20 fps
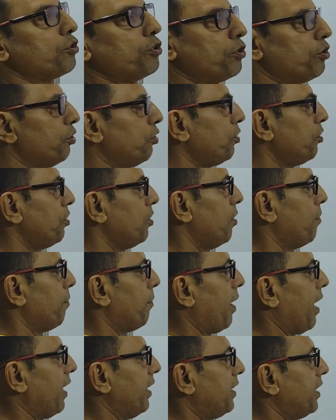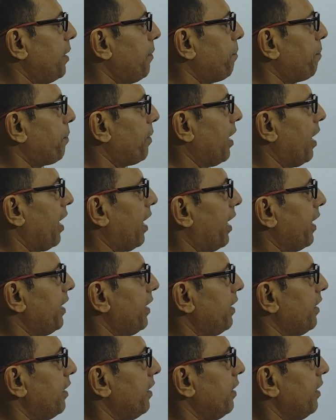to
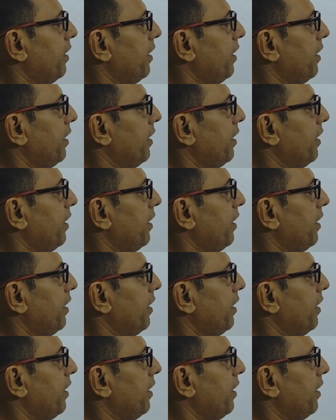multiply